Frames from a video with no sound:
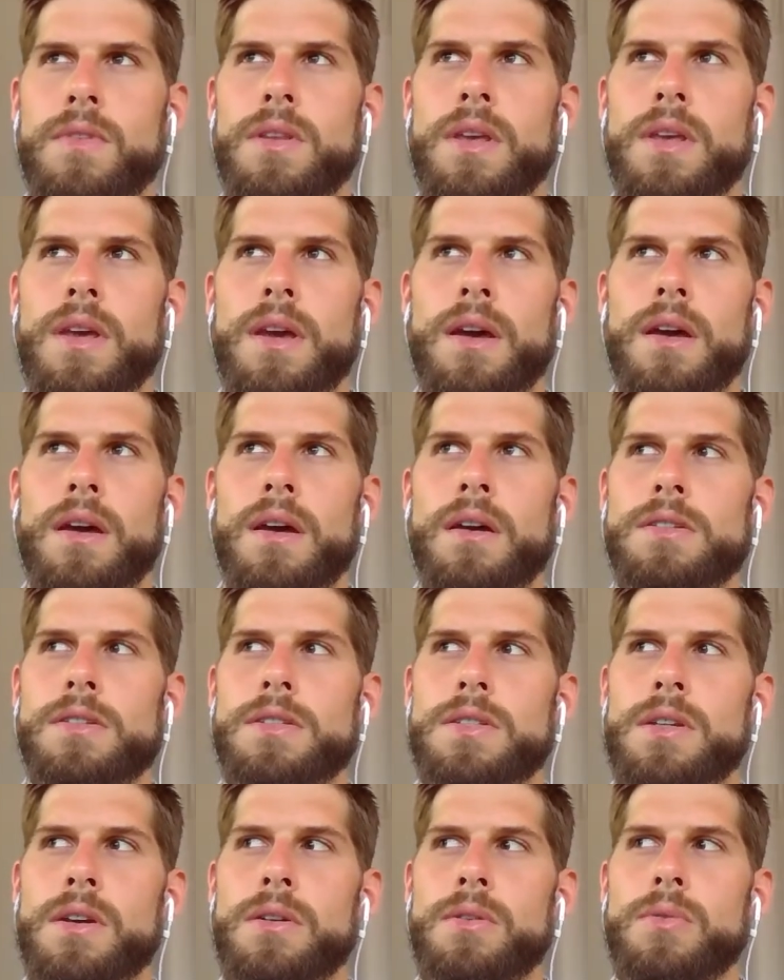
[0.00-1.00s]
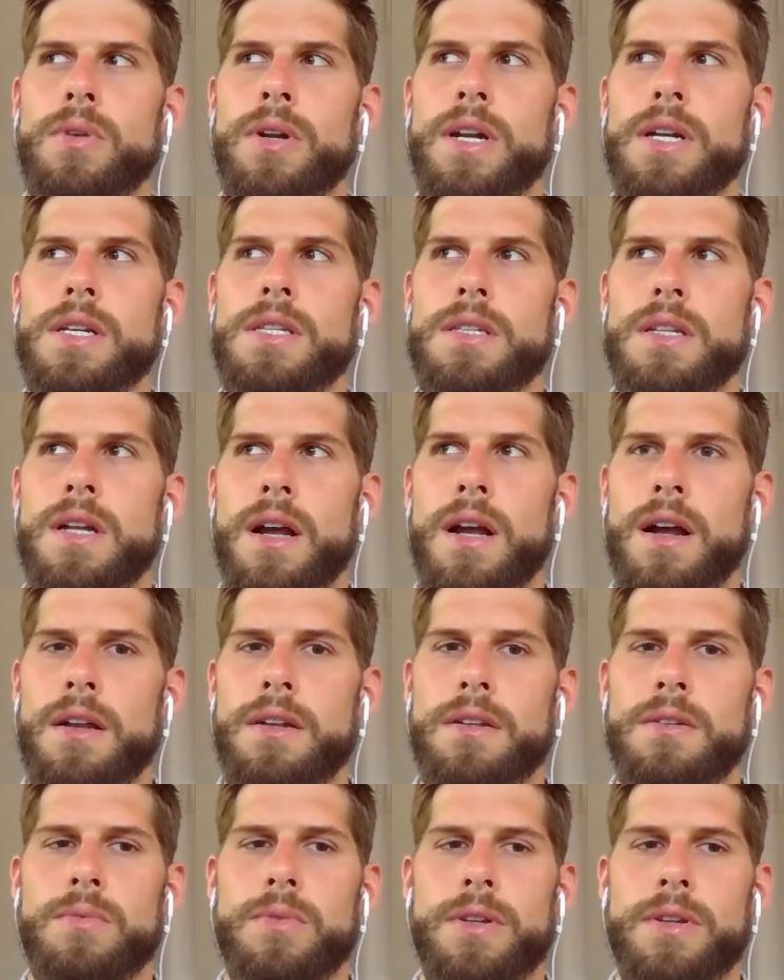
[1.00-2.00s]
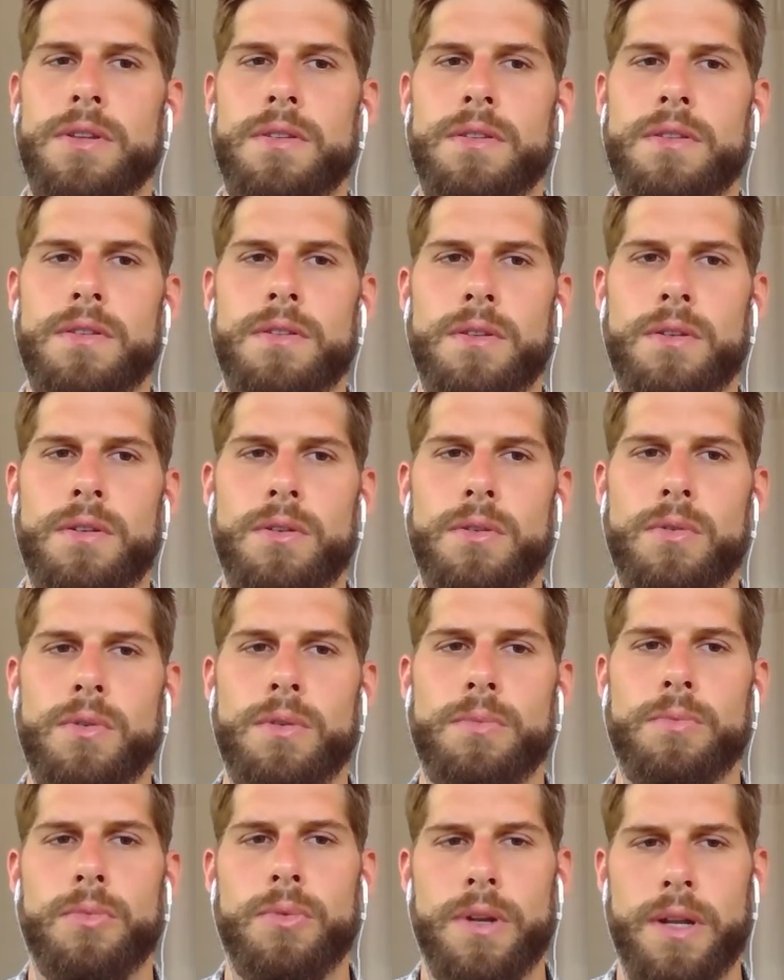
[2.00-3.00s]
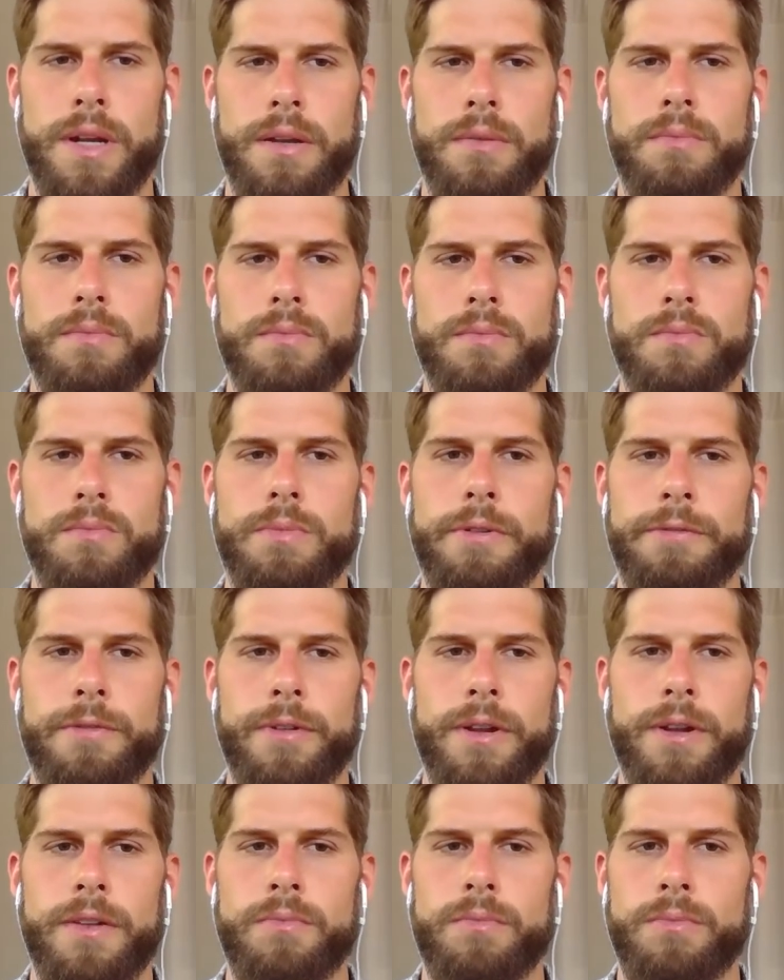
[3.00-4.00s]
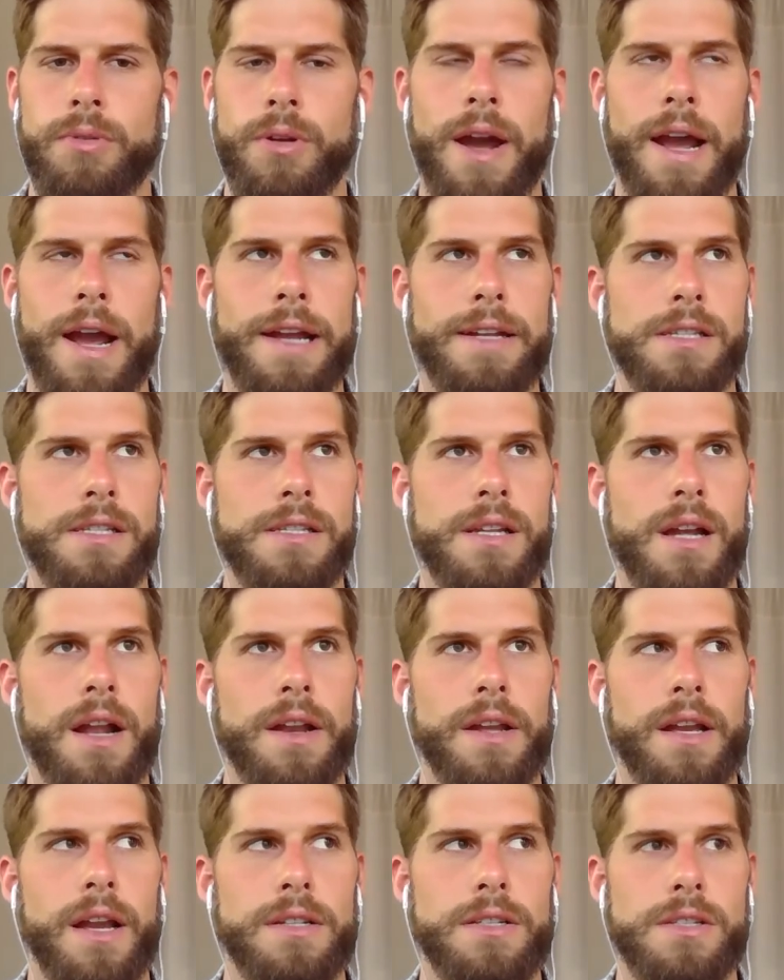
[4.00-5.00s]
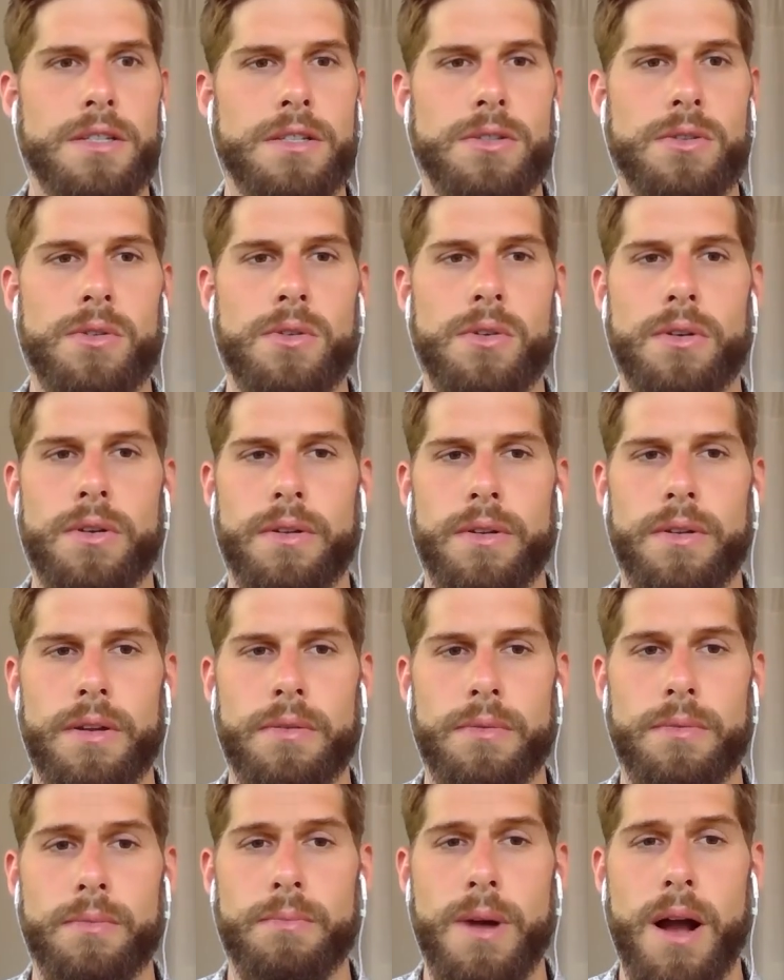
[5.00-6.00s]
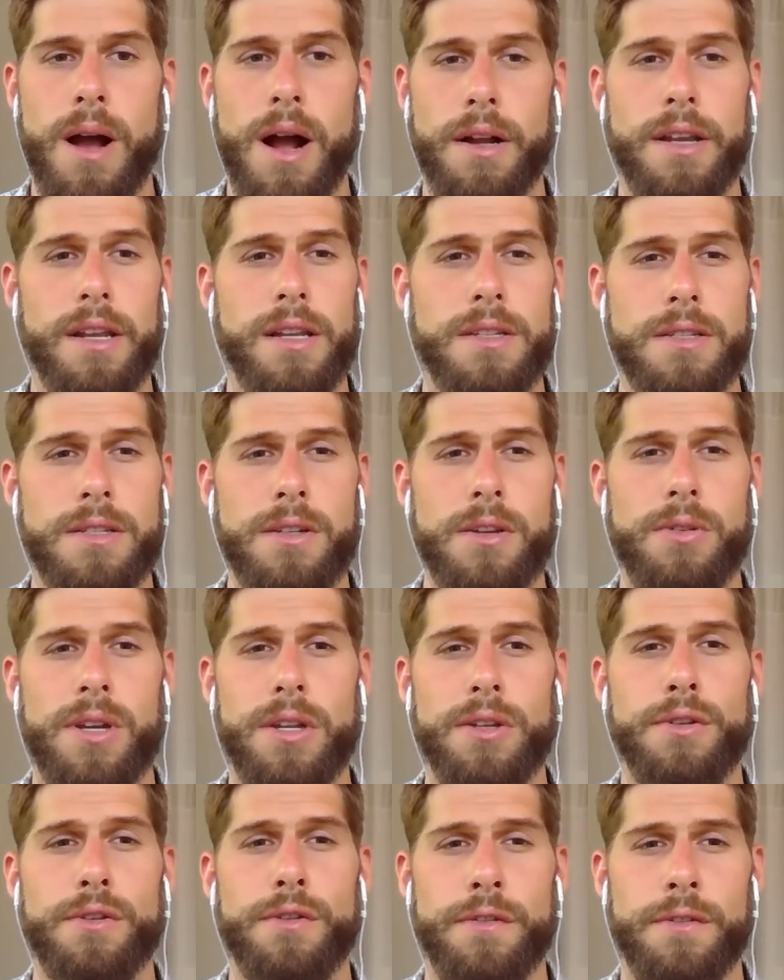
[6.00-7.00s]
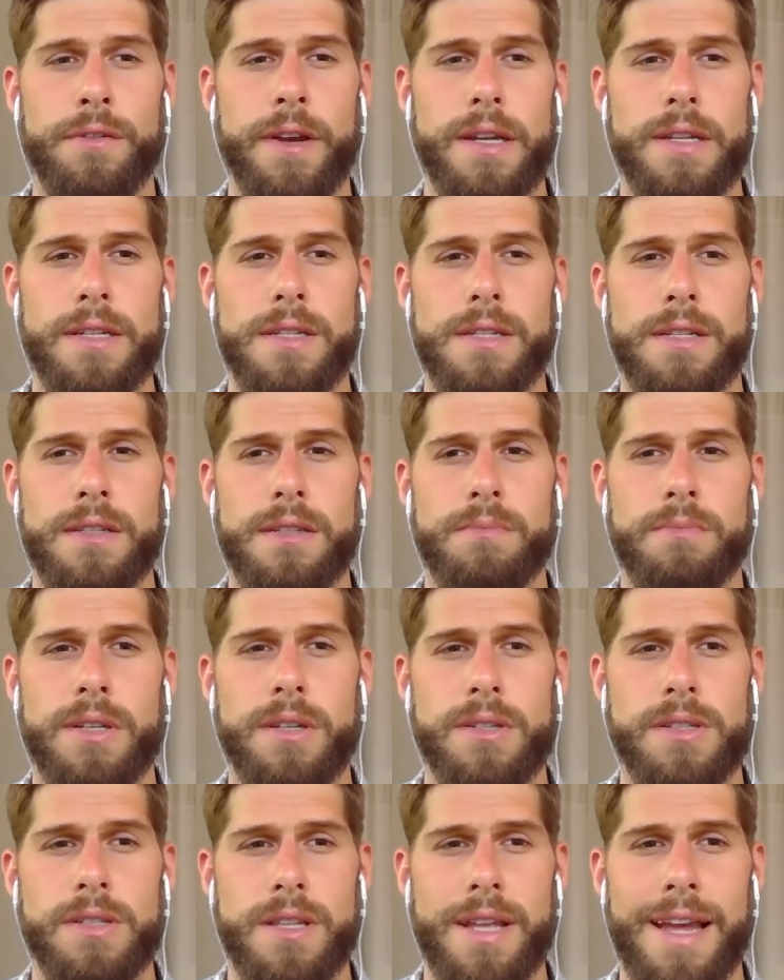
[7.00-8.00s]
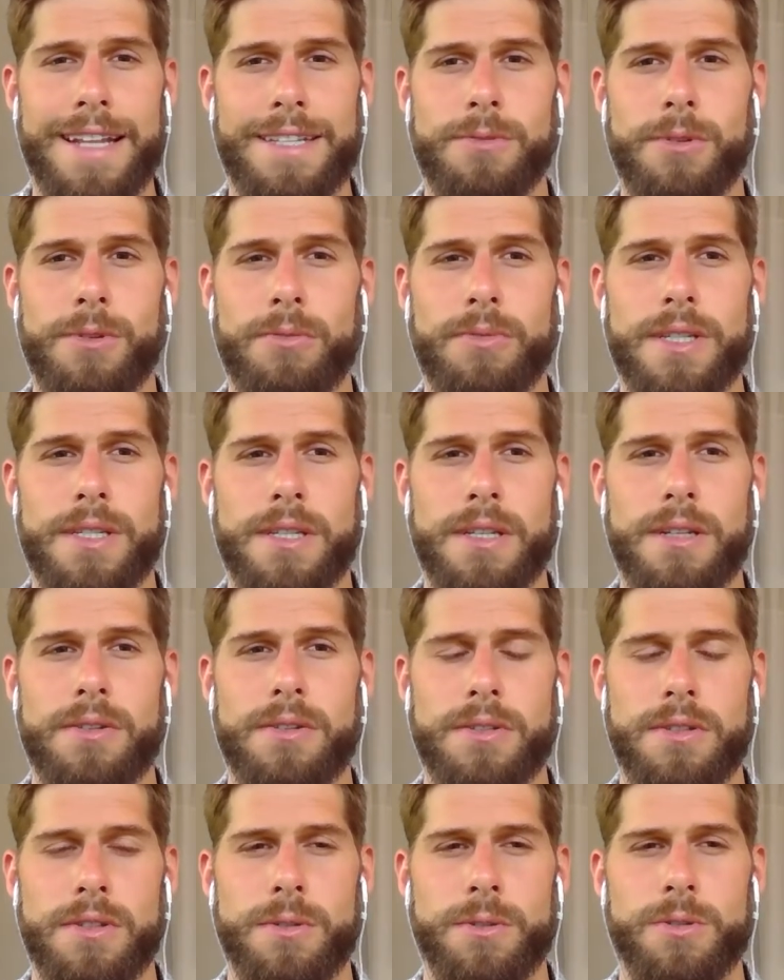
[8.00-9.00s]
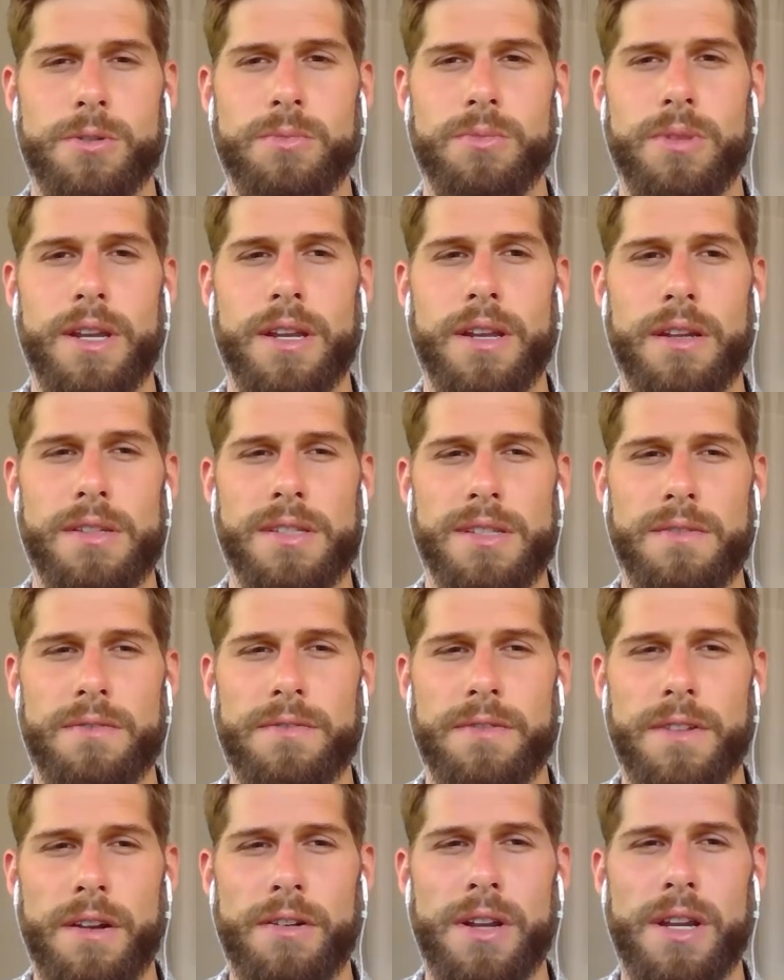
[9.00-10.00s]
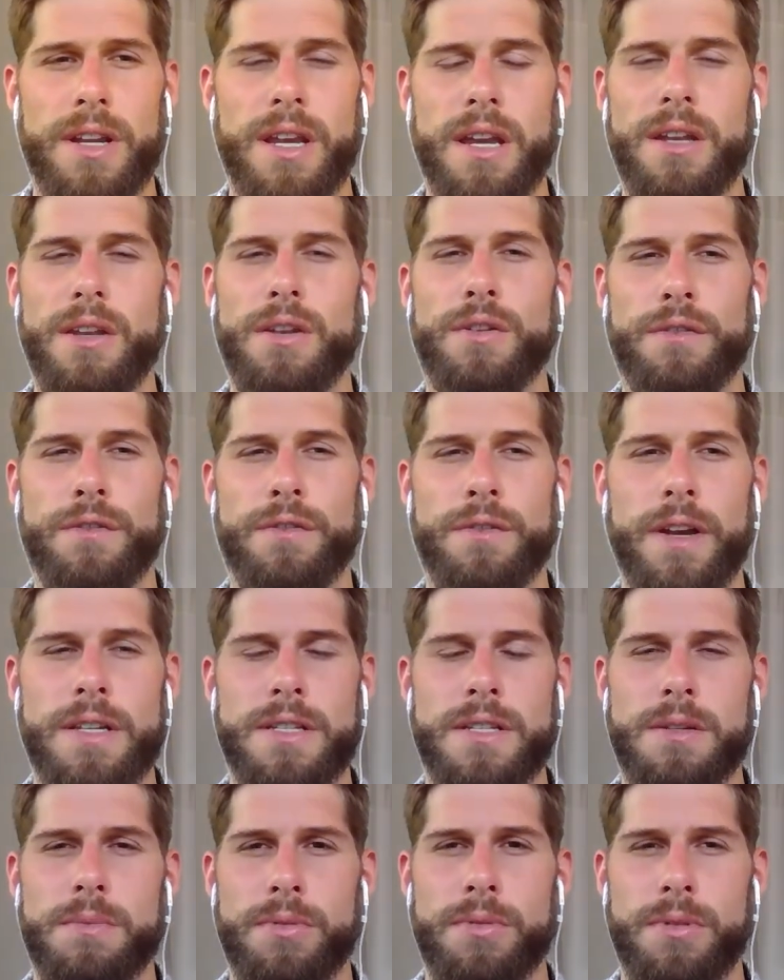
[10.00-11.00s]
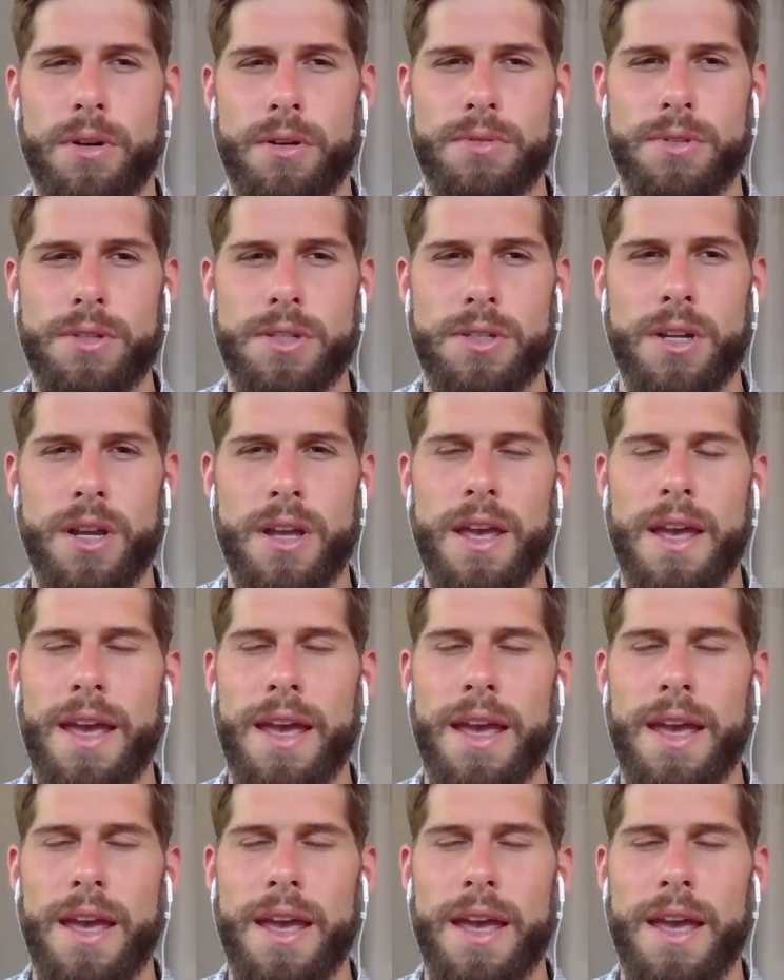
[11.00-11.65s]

Yeah, so when I started with you, and when I before, even prior to starting, I just saw it, marketing is so in your face, because that's what we mm. see on social media, is a very in your face approach.